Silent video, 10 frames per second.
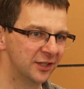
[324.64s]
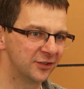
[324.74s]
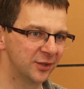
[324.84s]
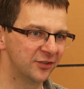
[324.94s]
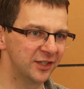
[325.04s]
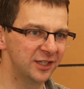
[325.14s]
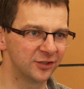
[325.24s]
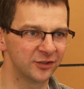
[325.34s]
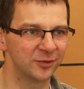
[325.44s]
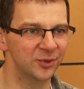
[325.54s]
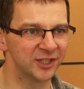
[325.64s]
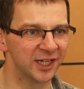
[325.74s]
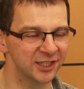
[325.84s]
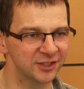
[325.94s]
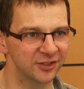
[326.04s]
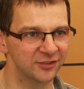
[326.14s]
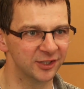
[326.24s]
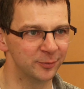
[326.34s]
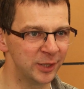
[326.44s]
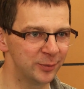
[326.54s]
So it's these sort of communications,
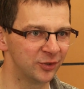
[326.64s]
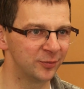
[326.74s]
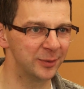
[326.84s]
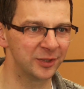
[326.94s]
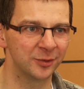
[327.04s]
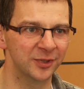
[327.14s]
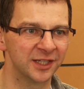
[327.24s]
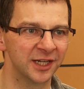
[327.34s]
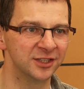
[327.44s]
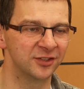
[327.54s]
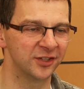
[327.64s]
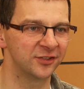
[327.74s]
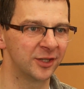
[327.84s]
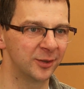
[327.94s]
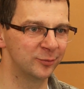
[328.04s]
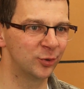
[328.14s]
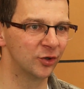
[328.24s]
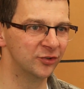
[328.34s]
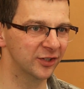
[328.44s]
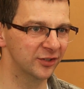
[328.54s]
the people-to-people communications, that are so
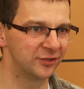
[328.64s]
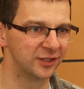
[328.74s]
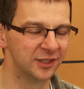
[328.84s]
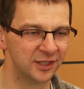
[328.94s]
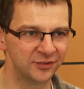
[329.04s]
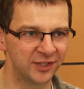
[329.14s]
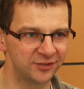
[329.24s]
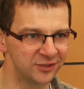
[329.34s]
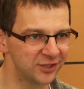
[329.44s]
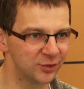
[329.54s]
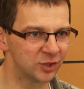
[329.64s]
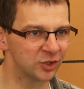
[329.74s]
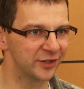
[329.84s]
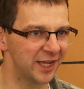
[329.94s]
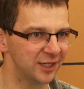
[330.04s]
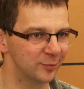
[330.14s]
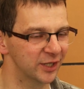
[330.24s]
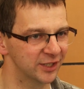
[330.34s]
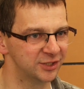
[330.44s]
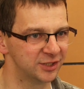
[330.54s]
important Testers don't create
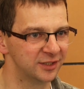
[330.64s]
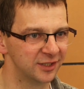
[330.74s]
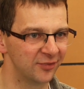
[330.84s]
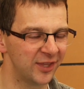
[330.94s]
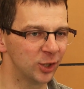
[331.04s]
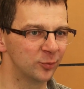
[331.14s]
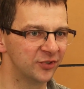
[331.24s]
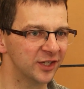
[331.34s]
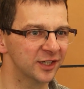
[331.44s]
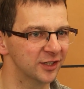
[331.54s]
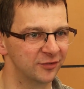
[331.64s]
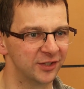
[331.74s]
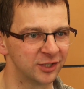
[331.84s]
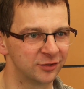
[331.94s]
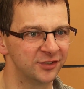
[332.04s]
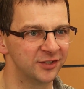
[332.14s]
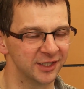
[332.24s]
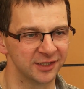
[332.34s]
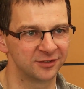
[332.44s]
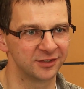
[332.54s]
much. They observe, they're
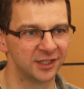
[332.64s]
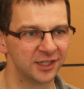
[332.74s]
critics,